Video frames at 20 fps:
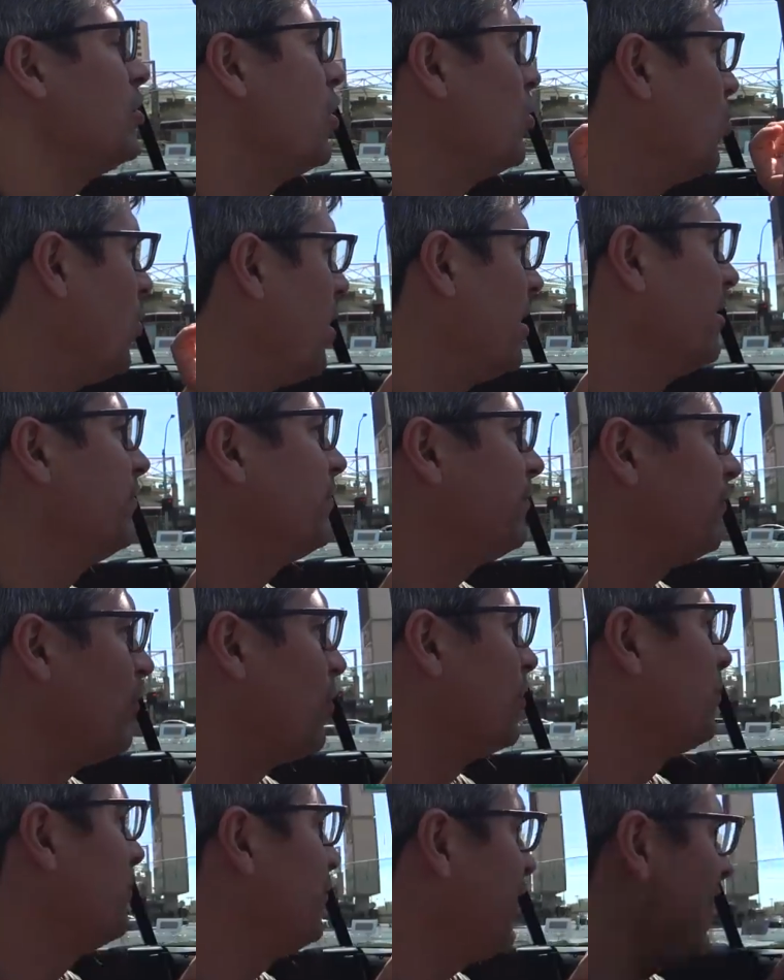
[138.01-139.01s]
you know, one
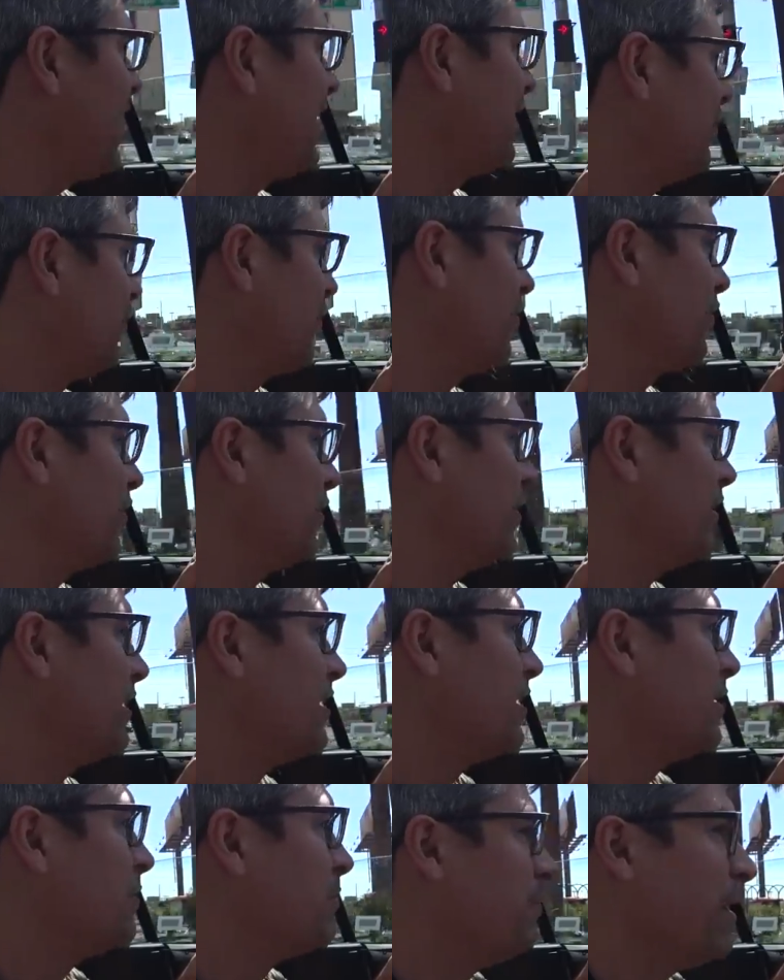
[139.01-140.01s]
form factor,
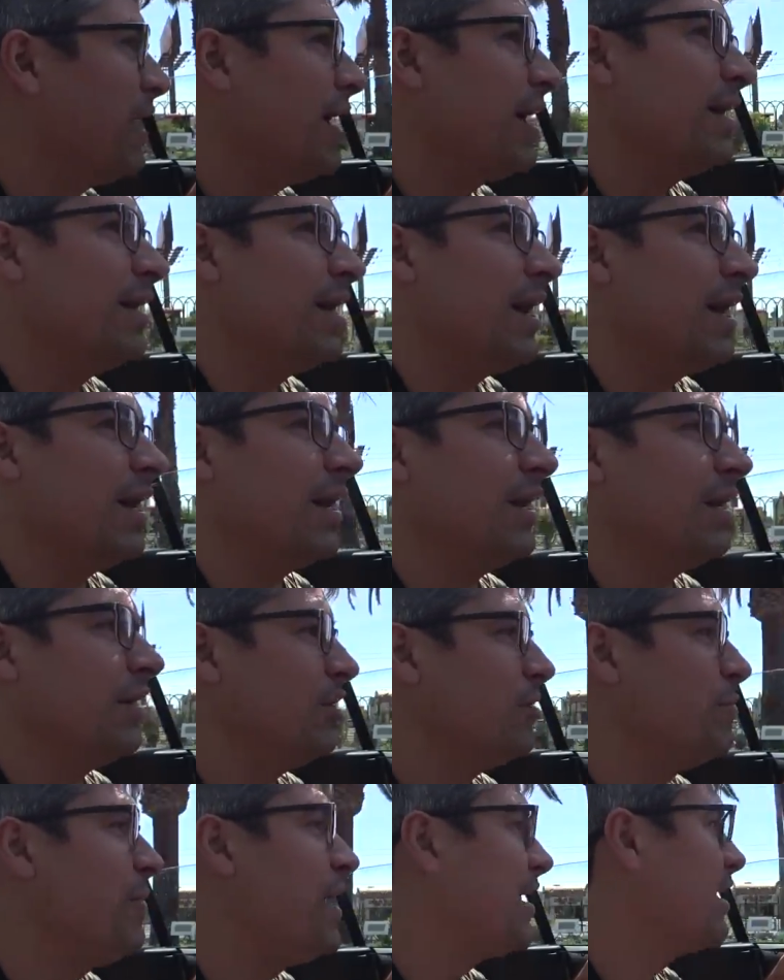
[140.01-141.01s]
but
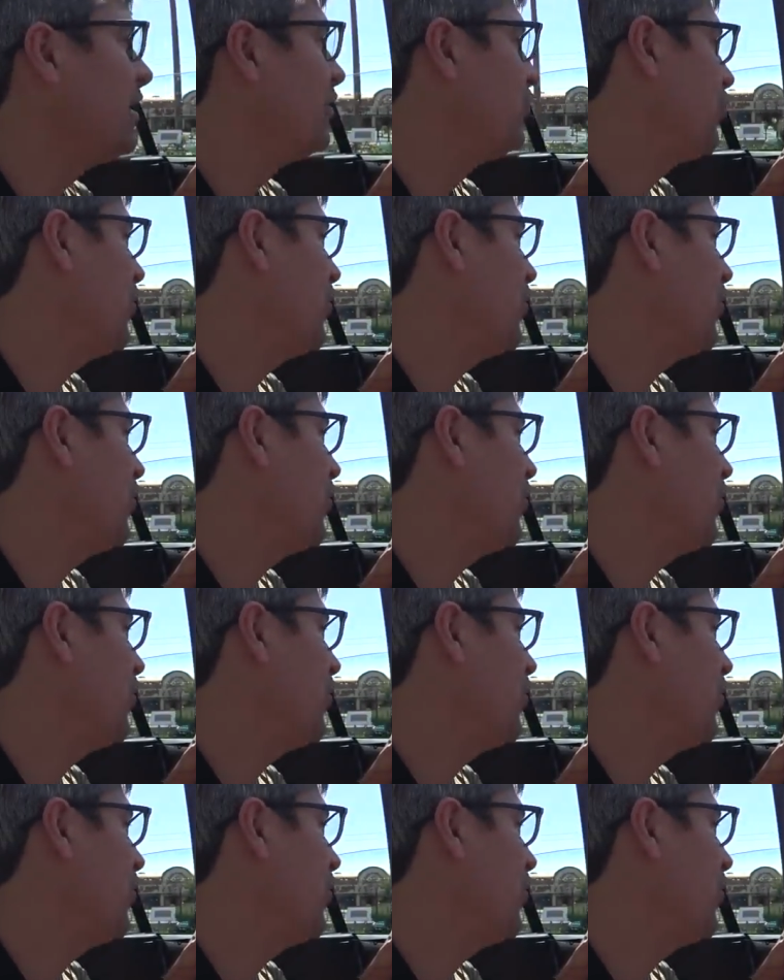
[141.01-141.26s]
you're making